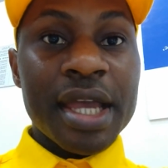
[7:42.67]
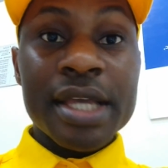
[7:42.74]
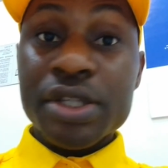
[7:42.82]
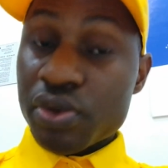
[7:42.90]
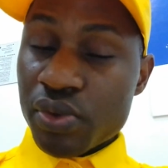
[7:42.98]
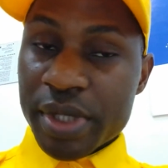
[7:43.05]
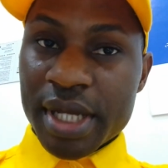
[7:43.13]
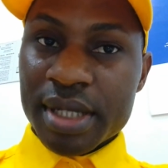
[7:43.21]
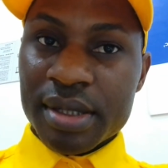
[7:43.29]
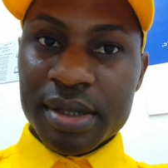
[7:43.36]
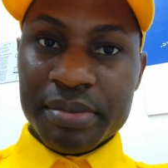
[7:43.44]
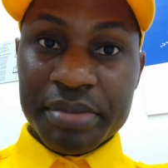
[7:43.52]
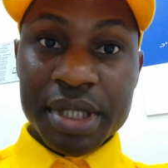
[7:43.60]
a
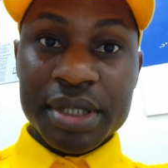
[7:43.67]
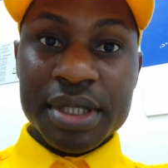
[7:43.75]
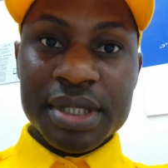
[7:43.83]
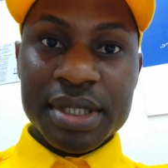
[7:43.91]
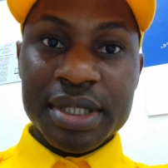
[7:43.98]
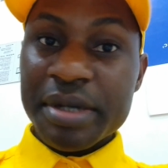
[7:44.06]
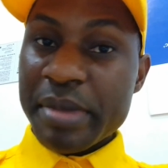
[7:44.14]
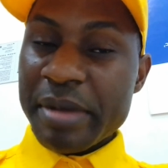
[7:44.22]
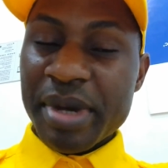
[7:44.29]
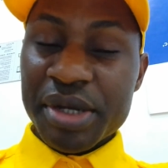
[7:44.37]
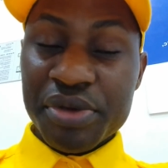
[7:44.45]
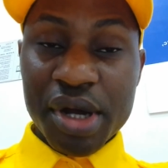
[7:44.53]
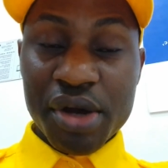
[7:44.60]
student, but
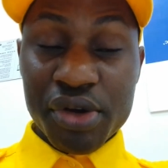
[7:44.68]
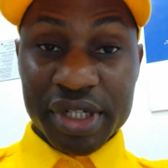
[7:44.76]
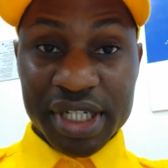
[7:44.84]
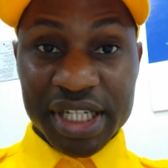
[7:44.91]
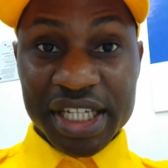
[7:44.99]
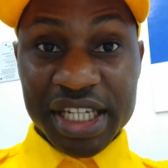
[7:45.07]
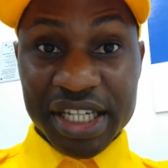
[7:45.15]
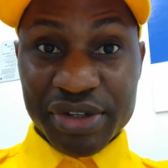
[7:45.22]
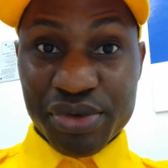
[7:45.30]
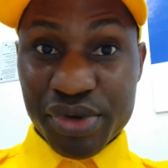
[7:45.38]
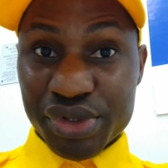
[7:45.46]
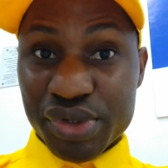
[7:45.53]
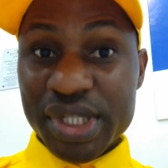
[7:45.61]
remember you are
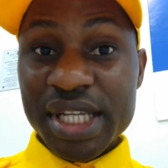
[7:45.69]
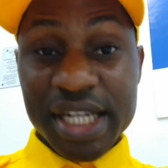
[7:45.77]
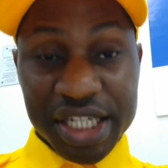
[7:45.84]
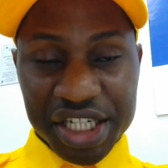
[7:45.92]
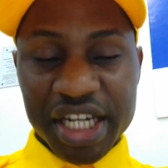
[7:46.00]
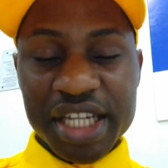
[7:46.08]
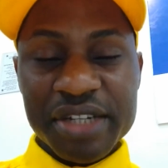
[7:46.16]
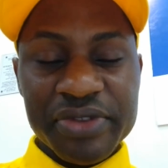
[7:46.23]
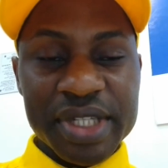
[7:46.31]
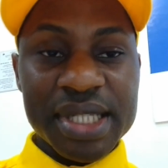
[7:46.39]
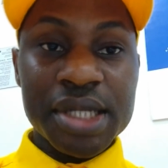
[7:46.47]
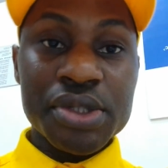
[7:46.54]
using a Schengen visa.